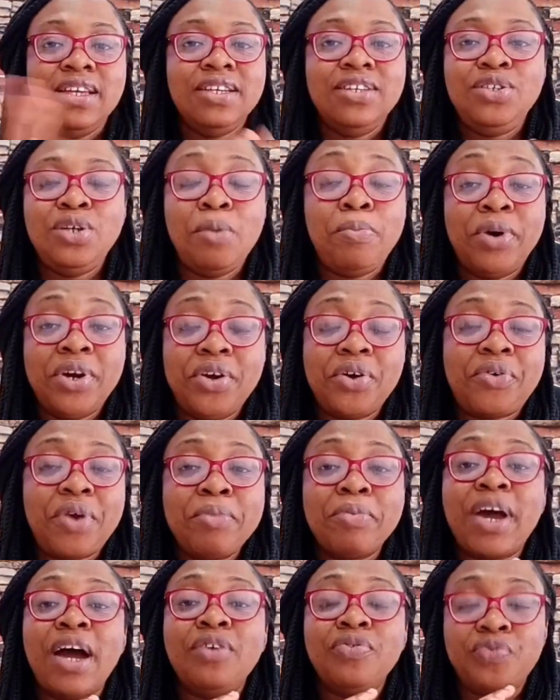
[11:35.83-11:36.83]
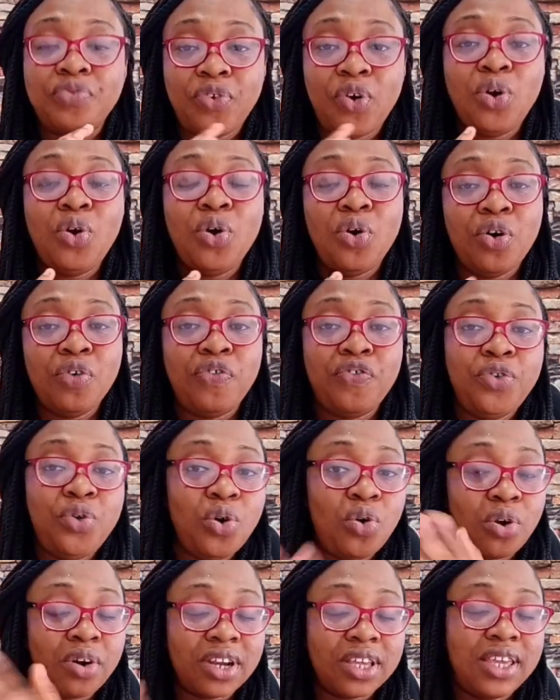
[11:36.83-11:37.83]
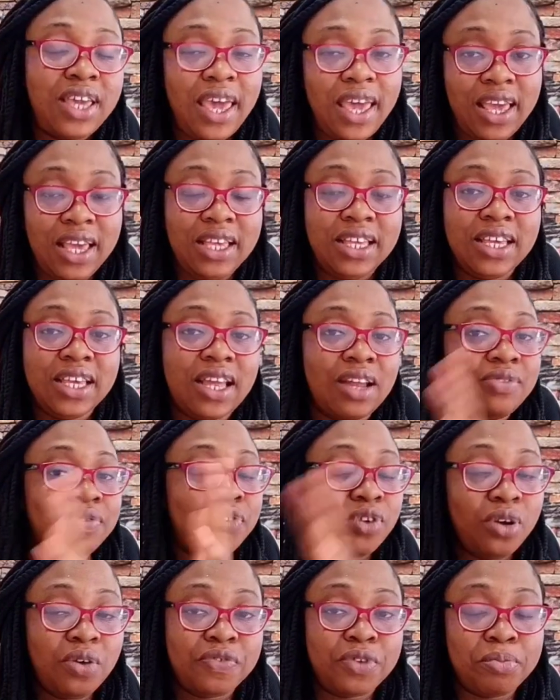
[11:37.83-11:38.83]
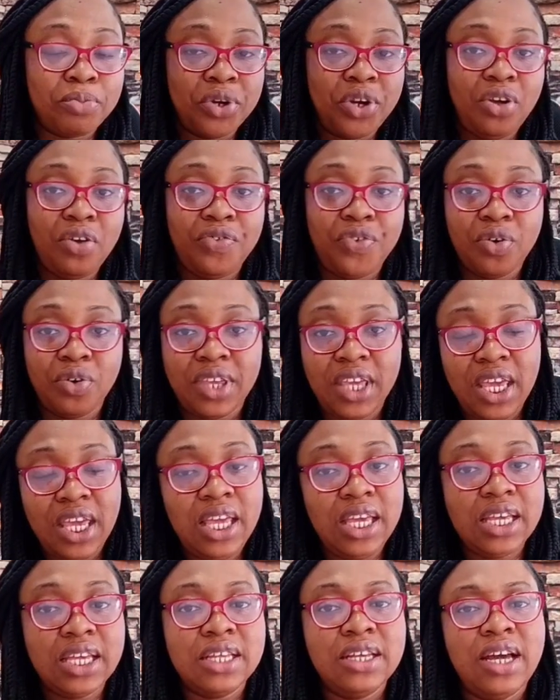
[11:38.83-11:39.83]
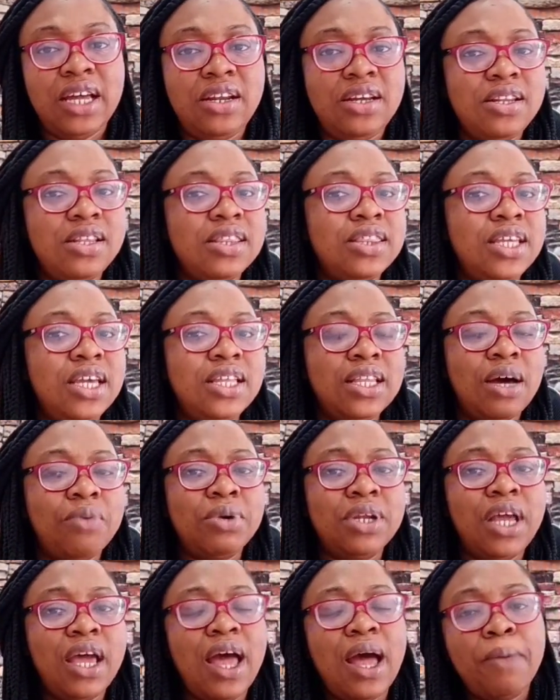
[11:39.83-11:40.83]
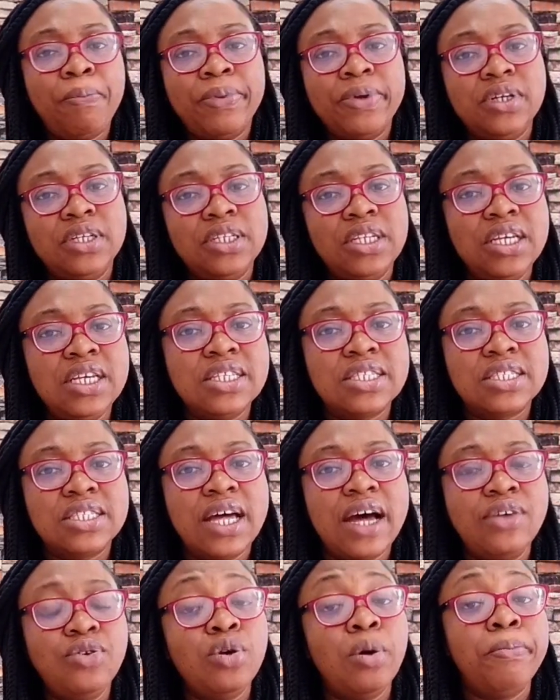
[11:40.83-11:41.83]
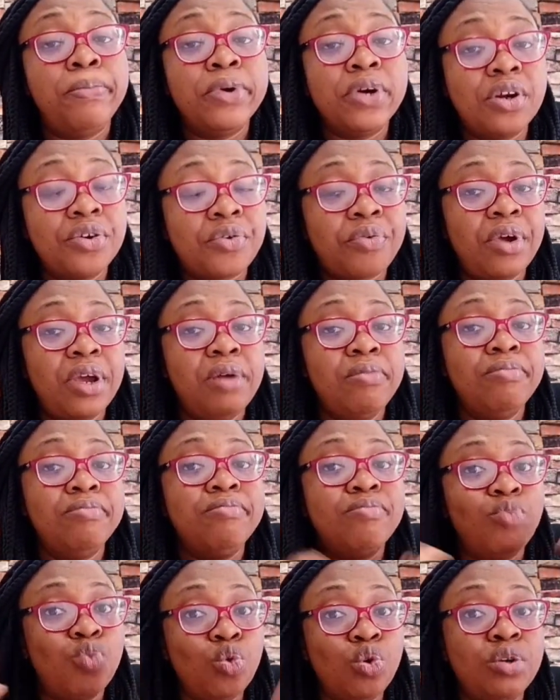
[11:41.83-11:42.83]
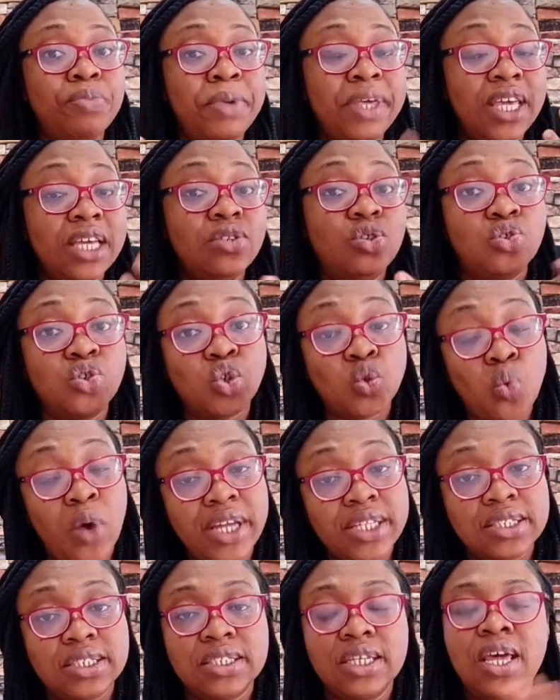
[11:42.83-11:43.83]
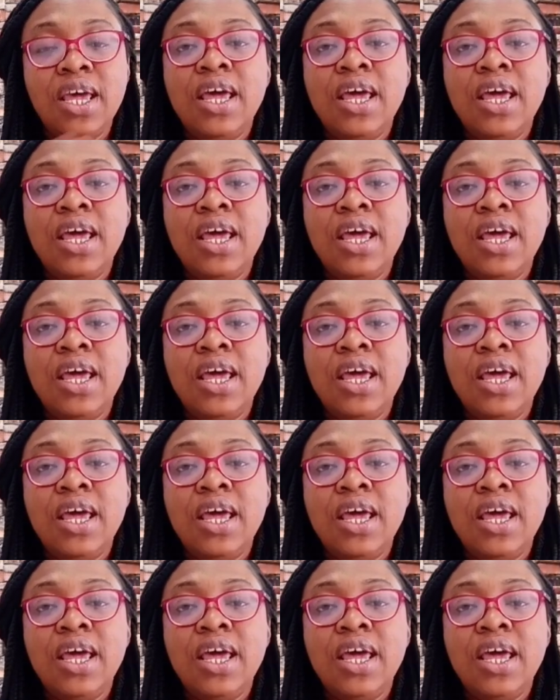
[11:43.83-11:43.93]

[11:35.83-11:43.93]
Your buttercream can fall off your cake, it can fall off the body of your cake. Another thing that would happen is that your buttercream would begin to sweat.